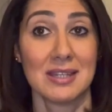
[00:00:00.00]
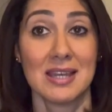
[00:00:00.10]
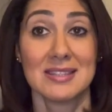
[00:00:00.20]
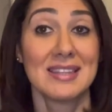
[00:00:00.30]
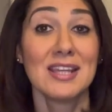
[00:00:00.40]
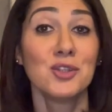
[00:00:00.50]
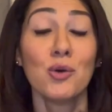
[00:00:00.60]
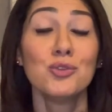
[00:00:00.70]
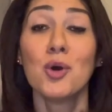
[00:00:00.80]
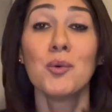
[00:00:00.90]
They
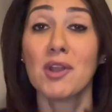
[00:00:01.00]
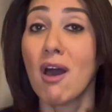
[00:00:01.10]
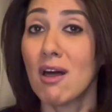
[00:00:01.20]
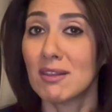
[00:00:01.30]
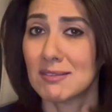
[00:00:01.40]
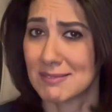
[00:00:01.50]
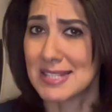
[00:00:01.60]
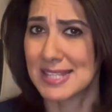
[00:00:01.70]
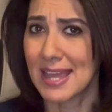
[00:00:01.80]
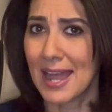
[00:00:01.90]
don't know it all
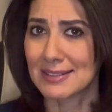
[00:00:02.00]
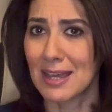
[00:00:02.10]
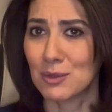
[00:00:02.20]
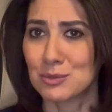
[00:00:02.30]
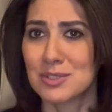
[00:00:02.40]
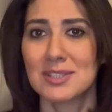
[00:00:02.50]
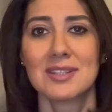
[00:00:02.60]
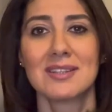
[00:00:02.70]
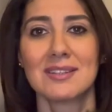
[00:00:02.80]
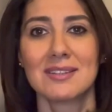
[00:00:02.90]
as they act out,
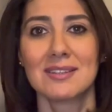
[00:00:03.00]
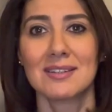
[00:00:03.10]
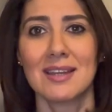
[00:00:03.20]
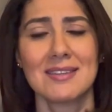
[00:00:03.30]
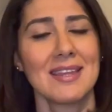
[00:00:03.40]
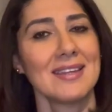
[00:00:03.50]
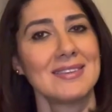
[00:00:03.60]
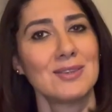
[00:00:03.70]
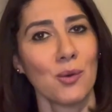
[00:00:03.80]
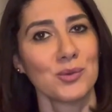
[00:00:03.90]
and they
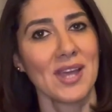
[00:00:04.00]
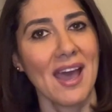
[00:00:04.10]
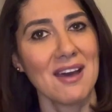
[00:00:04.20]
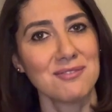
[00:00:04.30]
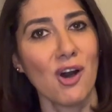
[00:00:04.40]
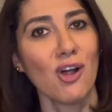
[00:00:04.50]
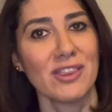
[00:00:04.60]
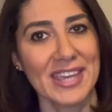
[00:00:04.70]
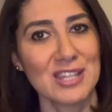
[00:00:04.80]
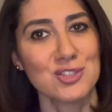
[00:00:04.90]
don't have all
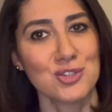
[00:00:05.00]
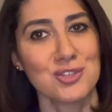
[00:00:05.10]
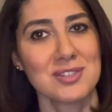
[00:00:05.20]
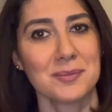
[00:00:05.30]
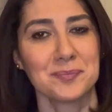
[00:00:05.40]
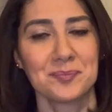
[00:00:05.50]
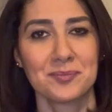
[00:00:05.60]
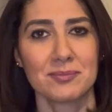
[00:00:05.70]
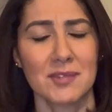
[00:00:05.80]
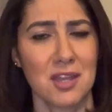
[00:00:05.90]
the answers.
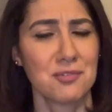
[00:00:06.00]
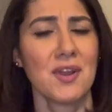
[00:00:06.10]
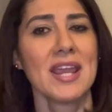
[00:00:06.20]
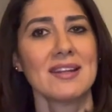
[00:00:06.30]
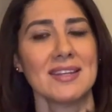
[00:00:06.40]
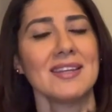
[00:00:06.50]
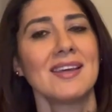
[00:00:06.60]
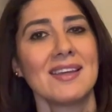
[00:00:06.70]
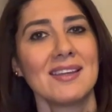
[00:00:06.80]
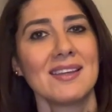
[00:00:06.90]
And frankly,
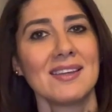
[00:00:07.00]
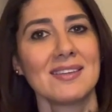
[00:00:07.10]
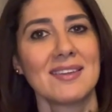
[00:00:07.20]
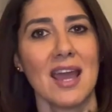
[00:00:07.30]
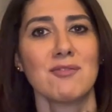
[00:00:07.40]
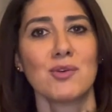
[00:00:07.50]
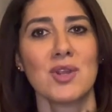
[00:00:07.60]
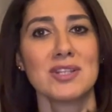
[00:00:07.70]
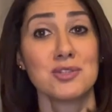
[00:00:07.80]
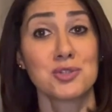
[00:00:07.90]
they have
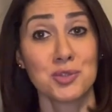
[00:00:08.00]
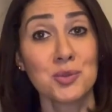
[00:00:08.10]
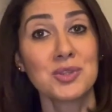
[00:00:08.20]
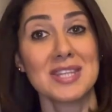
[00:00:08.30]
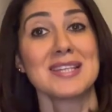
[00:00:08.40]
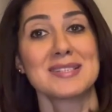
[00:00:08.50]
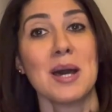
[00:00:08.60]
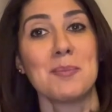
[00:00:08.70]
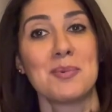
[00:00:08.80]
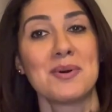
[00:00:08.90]
already screwed things
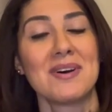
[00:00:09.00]
up,